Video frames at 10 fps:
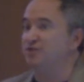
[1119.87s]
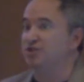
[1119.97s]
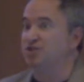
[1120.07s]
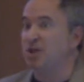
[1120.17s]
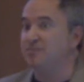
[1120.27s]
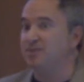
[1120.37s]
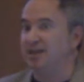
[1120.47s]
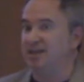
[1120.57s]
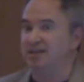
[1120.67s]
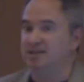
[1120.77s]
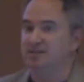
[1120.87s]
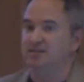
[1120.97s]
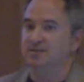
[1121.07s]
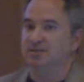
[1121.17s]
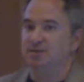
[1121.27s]
for something,
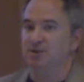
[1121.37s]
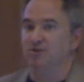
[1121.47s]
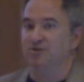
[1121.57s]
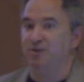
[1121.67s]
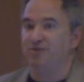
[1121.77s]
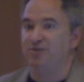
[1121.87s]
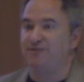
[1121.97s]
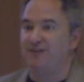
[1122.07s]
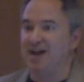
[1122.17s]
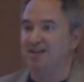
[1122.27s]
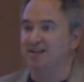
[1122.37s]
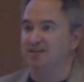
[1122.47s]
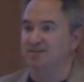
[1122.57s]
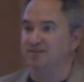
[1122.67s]
they'll find it,